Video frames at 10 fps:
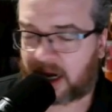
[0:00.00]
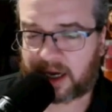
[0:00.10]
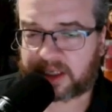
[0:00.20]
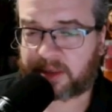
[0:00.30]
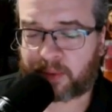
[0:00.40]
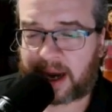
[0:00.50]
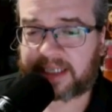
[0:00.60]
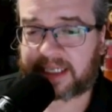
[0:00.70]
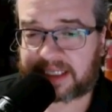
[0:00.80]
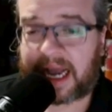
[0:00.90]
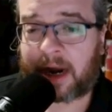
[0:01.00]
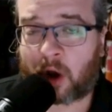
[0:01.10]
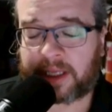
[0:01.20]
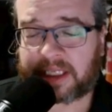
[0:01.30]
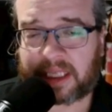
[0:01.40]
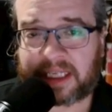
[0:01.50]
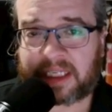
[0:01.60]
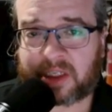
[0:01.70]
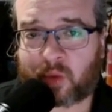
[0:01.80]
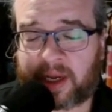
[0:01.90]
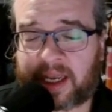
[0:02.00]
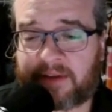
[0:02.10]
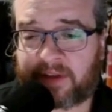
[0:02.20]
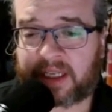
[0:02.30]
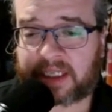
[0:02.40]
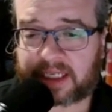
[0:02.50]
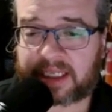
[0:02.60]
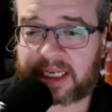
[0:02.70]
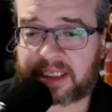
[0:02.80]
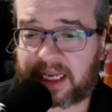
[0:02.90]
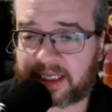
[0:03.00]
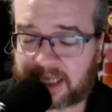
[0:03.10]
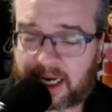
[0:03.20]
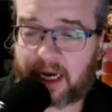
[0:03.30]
surprised is not on this list this week, given the success that